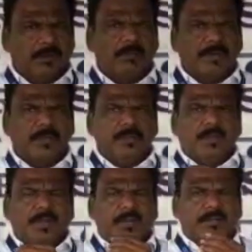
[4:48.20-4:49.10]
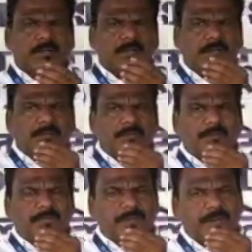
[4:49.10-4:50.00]
normally, and
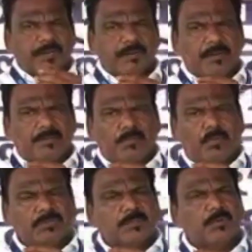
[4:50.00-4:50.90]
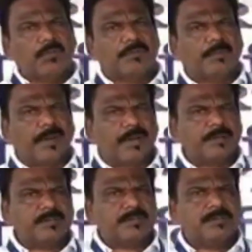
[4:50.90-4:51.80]
we get more support from the
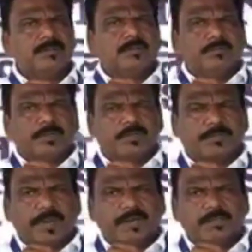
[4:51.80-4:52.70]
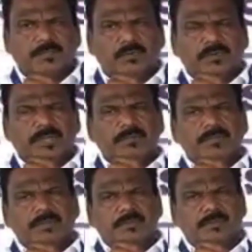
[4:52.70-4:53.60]
parents, because the parents support them.
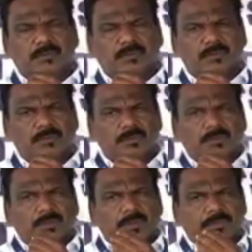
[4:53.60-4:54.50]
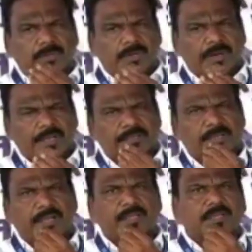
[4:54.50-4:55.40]
So the children are
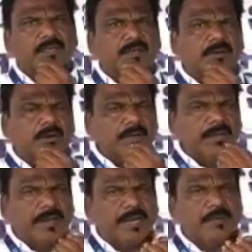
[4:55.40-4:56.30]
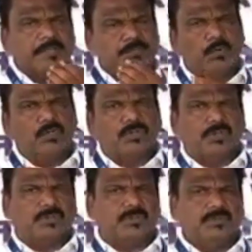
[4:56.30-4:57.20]
excelling in the not only academic sports
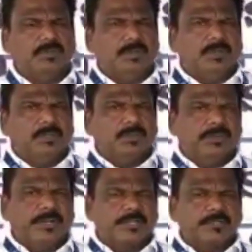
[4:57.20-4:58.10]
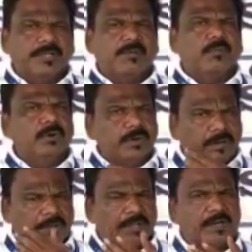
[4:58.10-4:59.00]
also. So they are bold
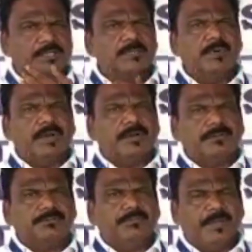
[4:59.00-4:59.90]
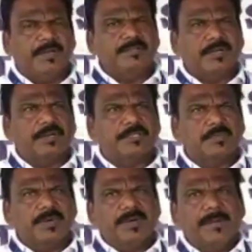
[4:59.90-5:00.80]
and they are disciplined. Means they are
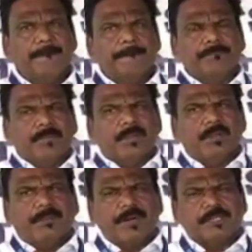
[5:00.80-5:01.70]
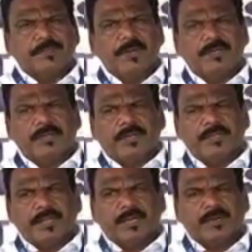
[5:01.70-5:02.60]
disciplined, they participate, they
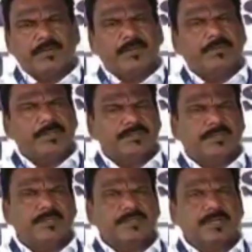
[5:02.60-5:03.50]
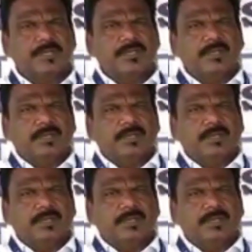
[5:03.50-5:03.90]
take the activity very seriously,